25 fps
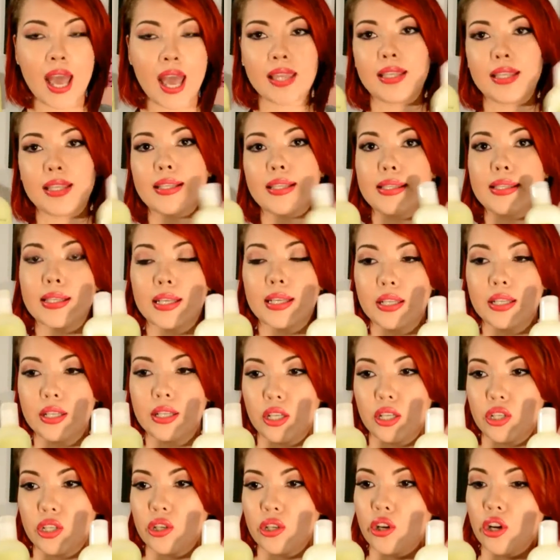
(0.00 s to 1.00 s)
and this is the
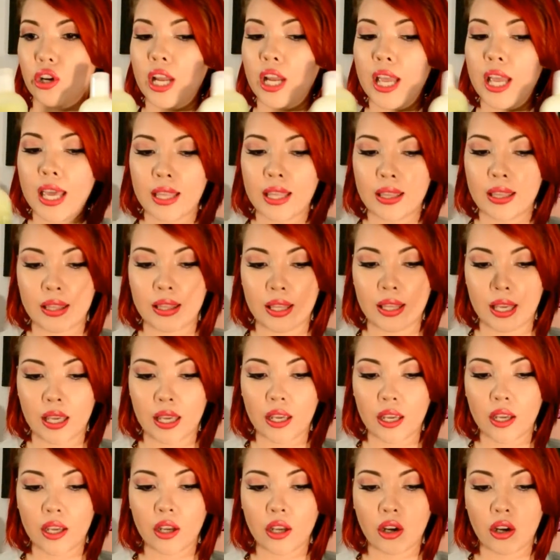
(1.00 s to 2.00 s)
conditioner.
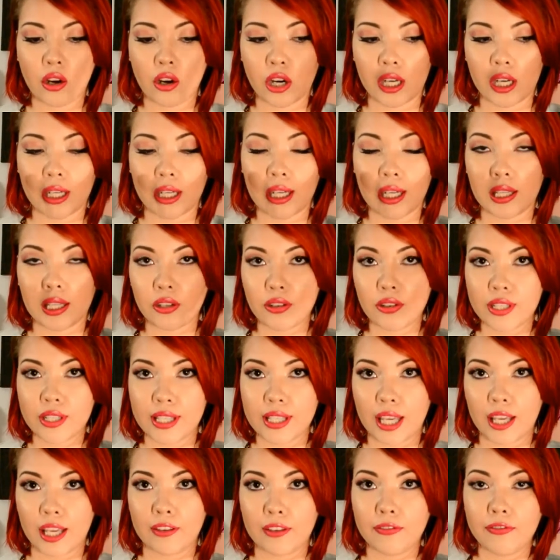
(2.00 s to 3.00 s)
They are color
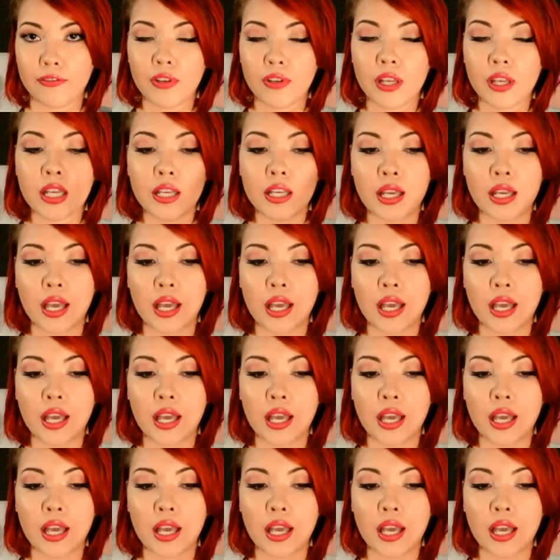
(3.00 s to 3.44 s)
safe,